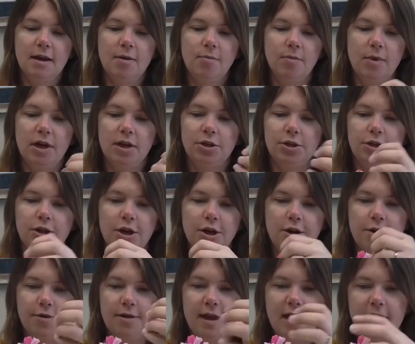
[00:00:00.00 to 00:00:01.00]
make
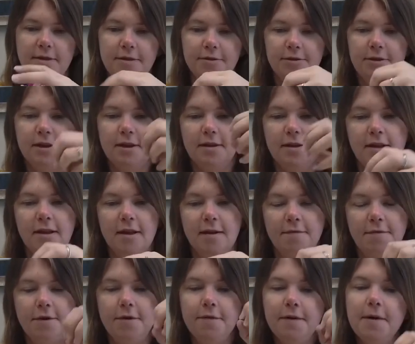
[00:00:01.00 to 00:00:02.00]
sure that there's nothing
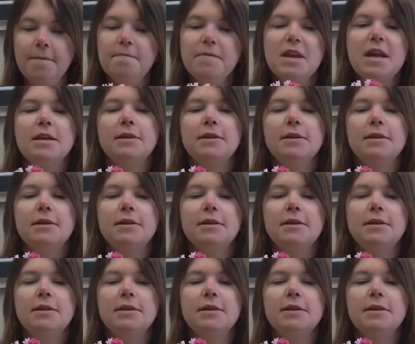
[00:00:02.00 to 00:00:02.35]
left over.